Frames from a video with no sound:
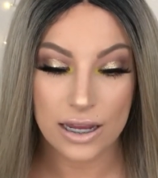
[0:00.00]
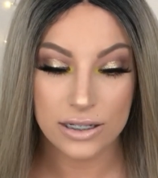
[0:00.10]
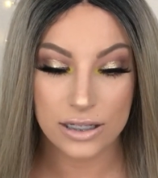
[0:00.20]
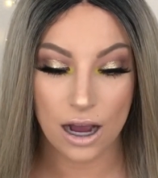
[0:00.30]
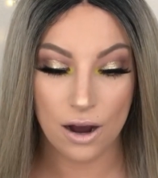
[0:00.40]

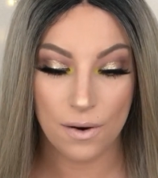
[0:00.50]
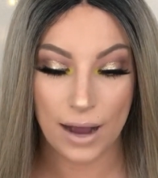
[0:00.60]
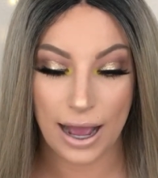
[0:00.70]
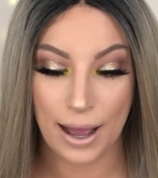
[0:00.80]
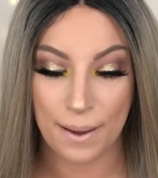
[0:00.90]
So
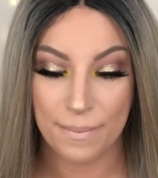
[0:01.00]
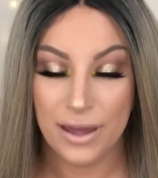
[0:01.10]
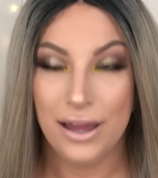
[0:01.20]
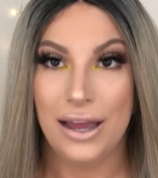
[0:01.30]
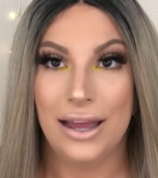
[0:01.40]

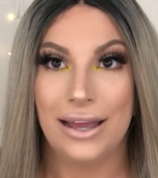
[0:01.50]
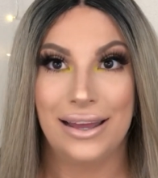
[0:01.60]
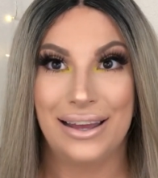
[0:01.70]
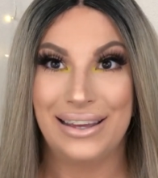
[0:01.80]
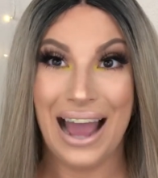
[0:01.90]

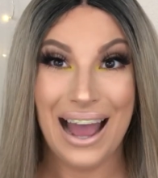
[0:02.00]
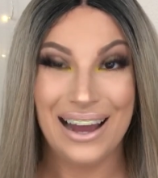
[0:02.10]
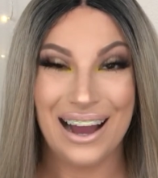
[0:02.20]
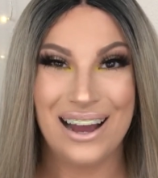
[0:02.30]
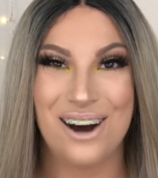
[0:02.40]
yeah,
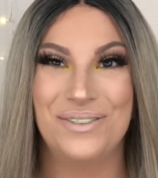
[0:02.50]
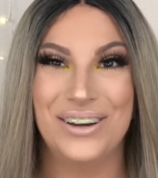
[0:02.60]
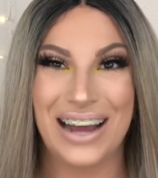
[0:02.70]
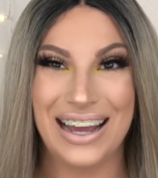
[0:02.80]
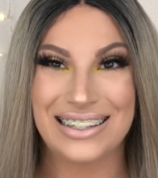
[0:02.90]
I hope
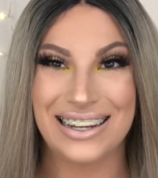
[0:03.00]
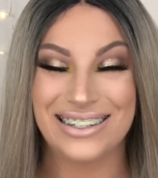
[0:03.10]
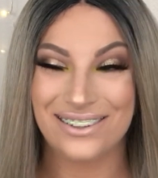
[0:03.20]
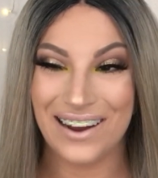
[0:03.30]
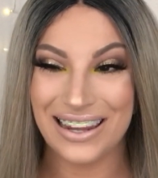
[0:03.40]
you guys
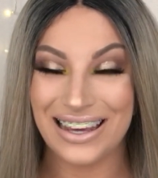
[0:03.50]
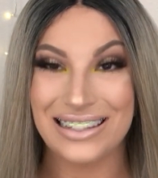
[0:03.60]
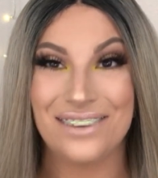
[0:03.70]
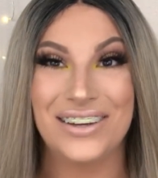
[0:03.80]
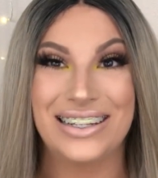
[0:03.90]
enjoyed
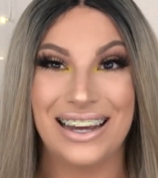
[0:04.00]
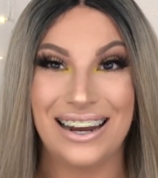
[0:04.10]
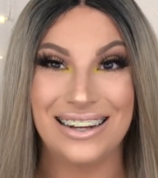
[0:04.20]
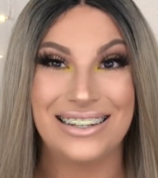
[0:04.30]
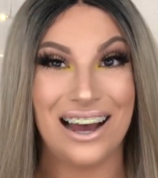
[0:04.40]
this. If you
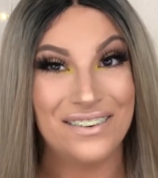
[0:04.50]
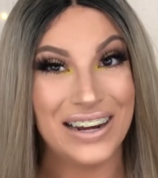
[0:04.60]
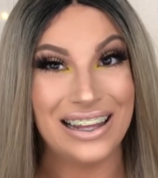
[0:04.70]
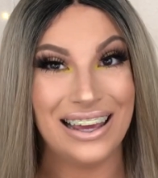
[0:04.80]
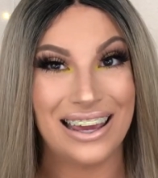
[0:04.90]
did,
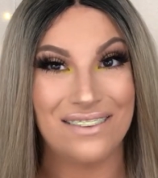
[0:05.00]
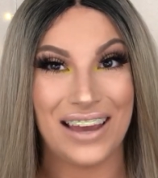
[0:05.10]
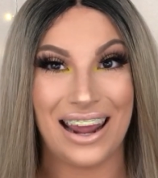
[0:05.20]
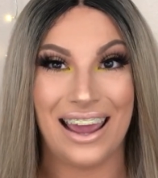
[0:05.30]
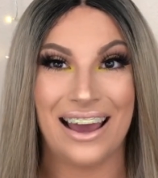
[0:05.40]
definitely give
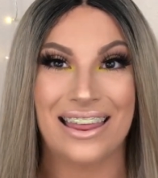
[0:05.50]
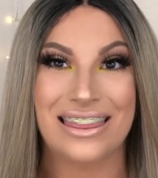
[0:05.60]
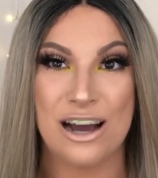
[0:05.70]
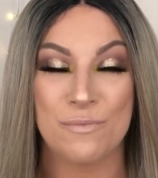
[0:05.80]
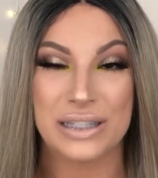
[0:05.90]
it a
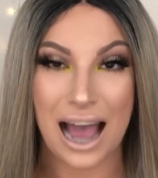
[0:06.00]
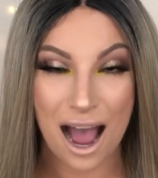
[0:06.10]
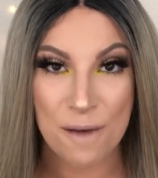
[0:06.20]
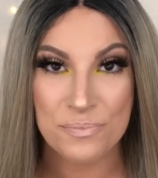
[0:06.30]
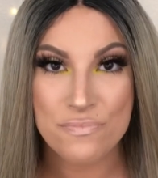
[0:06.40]
thumbs
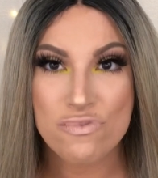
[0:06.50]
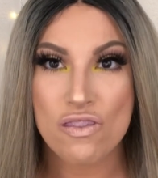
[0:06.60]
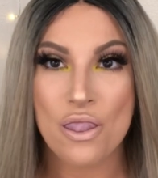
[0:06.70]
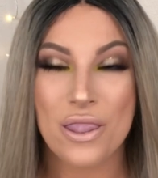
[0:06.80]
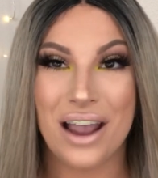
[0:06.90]
up.
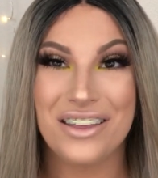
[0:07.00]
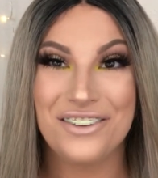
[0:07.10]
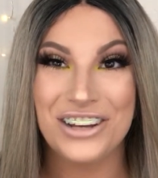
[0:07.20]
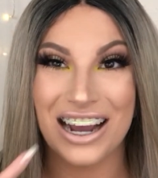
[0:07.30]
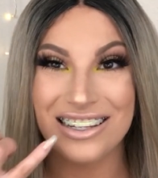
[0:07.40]
And then
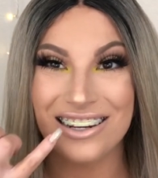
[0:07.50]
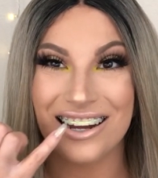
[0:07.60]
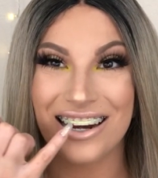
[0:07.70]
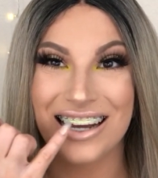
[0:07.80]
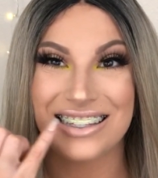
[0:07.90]
if you guys are
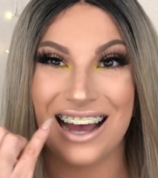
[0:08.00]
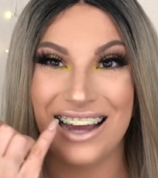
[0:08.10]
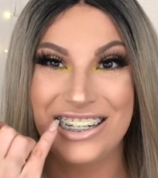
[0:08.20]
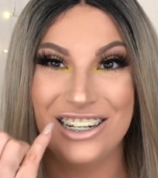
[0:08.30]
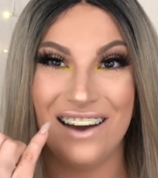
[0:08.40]
curious,
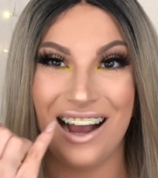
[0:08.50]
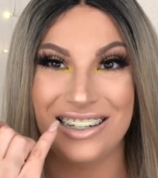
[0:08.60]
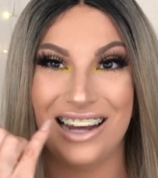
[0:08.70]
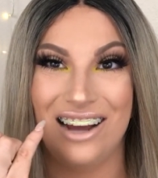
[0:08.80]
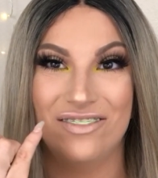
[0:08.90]
I do
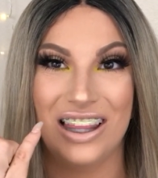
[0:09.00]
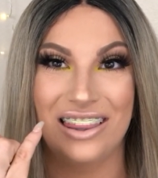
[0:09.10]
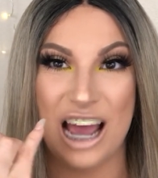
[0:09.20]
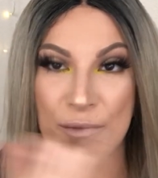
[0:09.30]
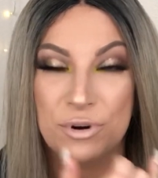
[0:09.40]
actually have
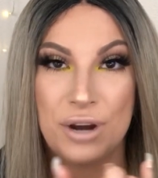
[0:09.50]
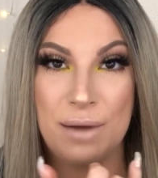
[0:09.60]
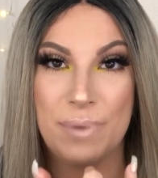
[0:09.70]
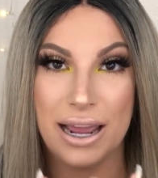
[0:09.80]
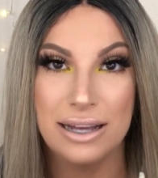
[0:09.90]
lime
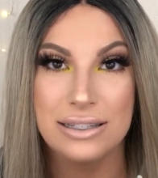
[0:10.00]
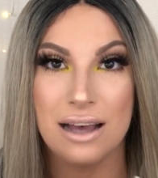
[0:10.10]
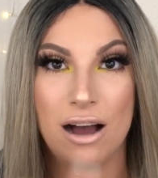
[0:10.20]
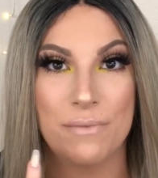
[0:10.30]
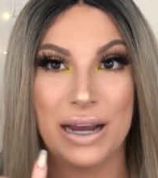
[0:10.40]
green bands
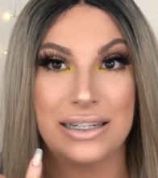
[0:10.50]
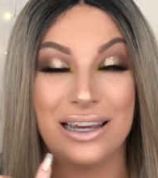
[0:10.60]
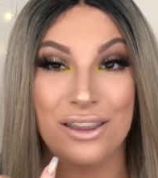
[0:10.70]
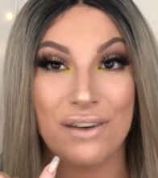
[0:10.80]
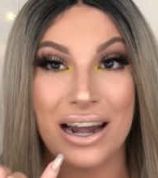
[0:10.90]
on my
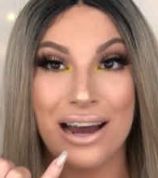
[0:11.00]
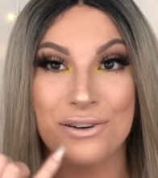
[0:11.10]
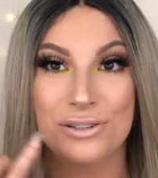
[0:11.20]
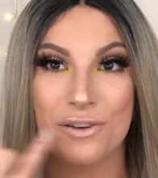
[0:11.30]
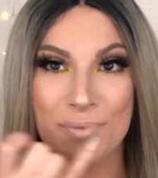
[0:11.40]
teeth right now.
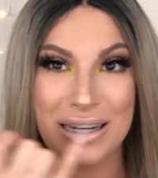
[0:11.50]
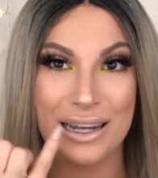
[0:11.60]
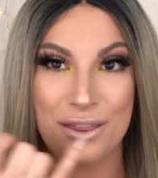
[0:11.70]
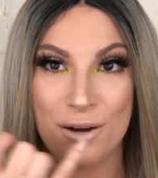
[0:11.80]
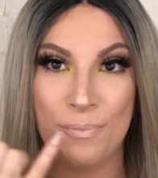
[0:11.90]
So if my
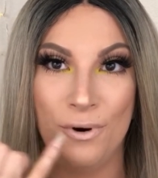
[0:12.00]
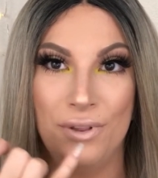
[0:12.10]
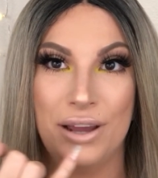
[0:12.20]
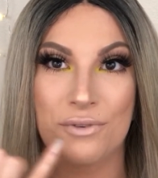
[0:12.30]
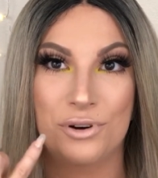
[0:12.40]
teeth are
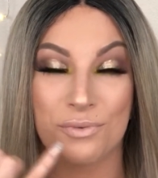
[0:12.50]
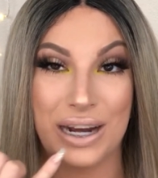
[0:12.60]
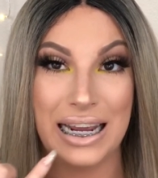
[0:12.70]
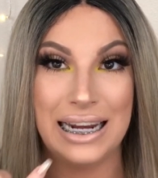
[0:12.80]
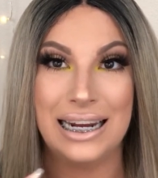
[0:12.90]
pulling
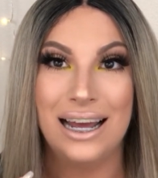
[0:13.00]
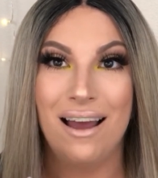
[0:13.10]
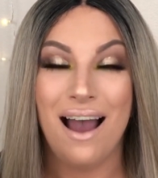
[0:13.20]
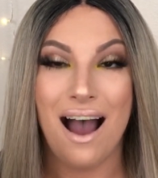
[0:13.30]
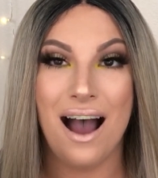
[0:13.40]
green,
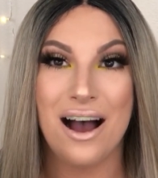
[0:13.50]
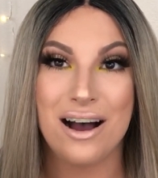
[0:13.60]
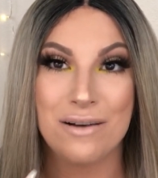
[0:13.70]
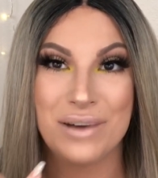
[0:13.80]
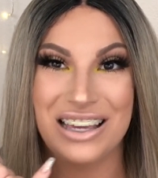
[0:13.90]

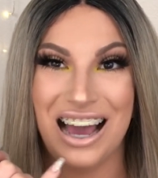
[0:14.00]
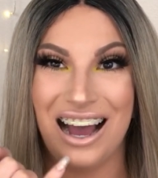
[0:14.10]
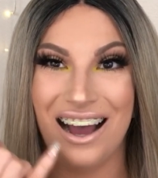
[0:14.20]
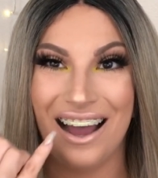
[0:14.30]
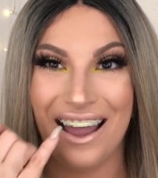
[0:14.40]

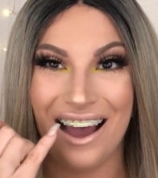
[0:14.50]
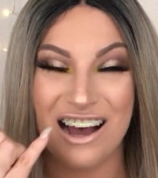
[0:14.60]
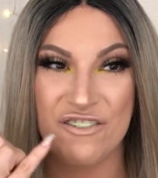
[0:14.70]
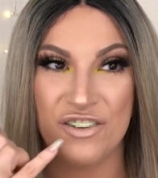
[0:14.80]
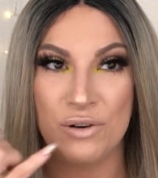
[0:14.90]
yeah, I
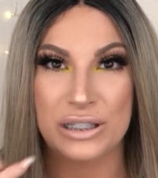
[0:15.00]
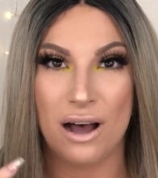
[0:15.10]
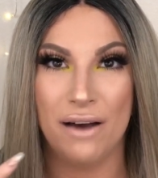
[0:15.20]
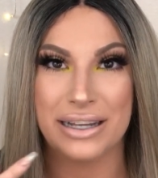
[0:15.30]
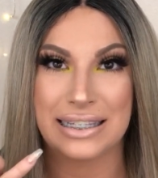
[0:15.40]
have what's
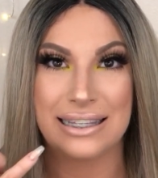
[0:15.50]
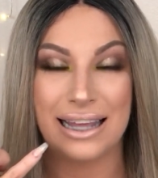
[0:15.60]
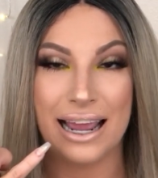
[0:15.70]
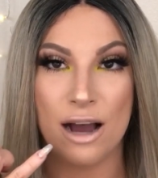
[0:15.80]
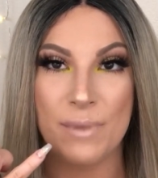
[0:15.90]
called a
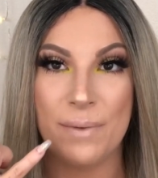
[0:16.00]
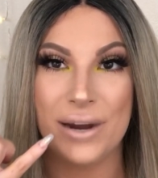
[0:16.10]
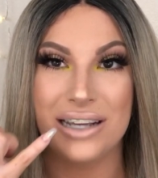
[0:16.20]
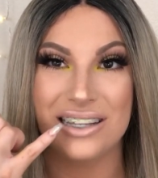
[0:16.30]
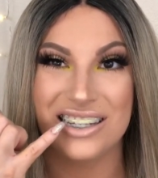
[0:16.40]
sling on my
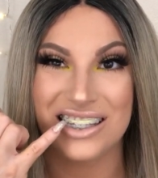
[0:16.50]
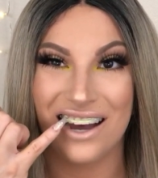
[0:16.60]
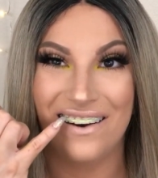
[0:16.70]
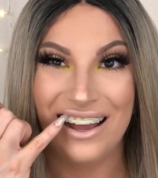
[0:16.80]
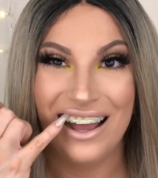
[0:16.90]
braces.
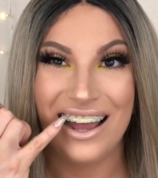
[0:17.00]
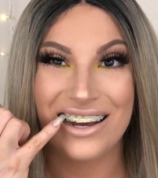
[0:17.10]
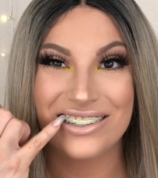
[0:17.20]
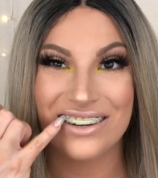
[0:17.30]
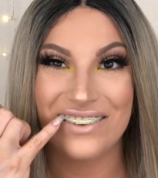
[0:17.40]
So it
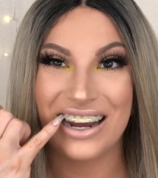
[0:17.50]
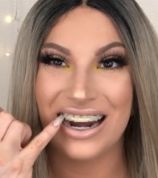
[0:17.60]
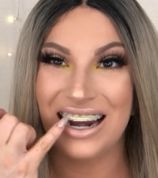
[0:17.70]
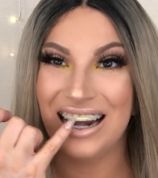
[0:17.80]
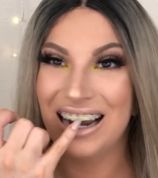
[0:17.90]
goes from
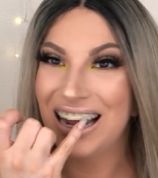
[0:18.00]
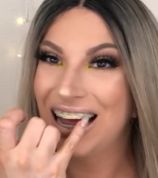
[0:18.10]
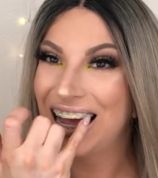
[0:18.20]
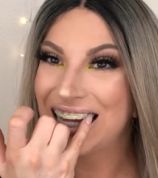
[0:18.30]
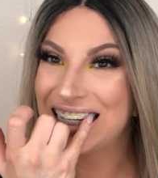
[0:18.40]
here
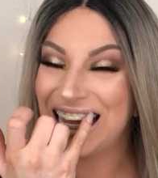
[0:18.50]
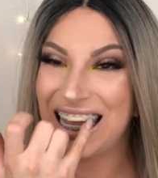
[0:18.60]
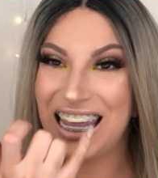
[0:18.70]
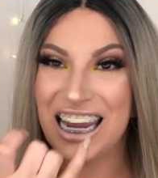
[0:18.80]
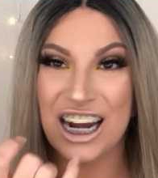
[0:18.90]
to
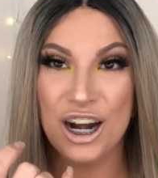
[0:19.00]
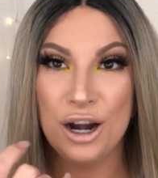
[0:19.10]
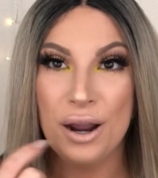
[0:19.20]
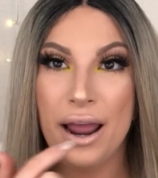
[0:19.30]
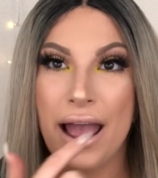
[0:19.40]
here
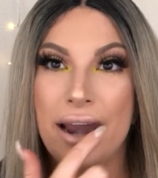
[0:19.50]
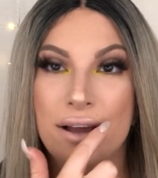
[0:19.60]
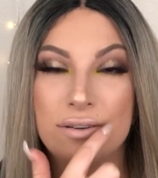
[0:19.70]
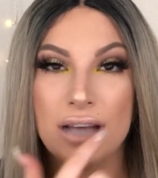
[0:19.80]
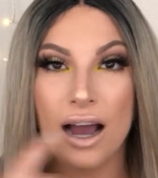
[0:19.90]
and it
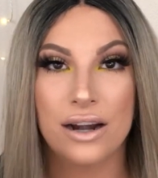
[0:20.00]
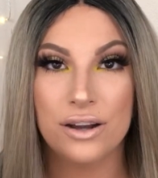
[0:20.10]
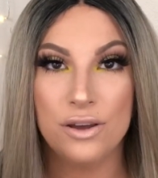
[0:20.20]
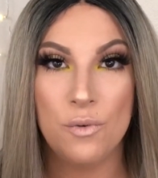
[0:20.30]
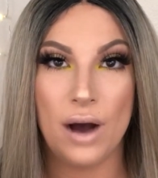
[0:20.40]
goes under
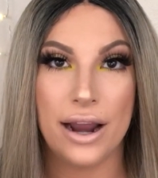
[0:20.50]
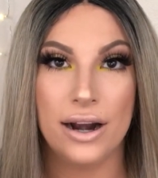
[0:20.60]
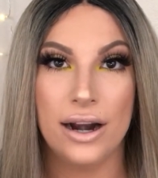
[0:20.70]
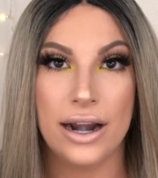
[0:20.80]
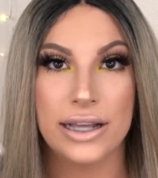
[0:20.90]
the
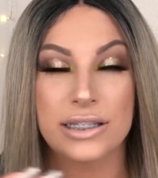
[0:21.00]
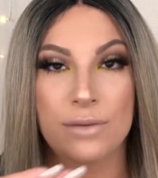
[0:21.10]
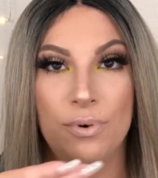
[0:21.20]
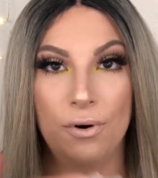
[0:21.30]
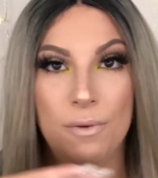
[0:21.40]
wire and it's to
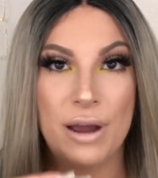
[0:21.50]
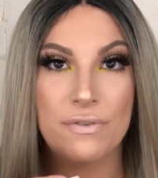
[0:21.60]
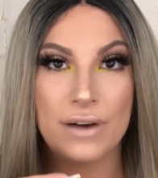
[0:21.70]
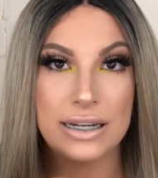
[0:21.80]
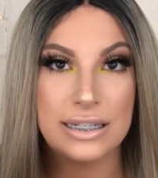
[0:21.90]
pull my
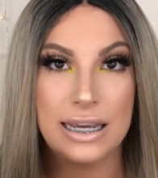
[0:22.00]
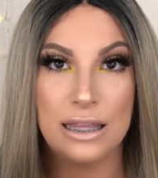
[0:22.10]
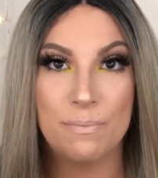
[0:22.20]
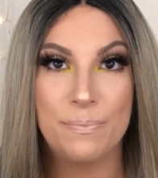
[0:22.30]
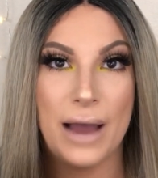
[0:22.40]
front
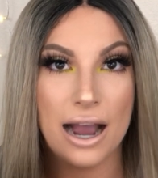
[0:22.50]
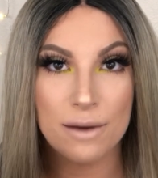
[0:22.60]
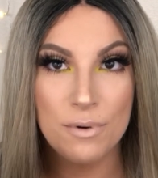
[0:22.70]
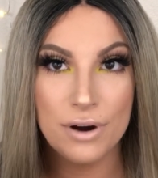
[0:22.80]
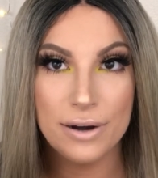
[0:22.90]
teeth
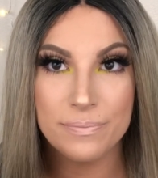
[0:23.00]
back more.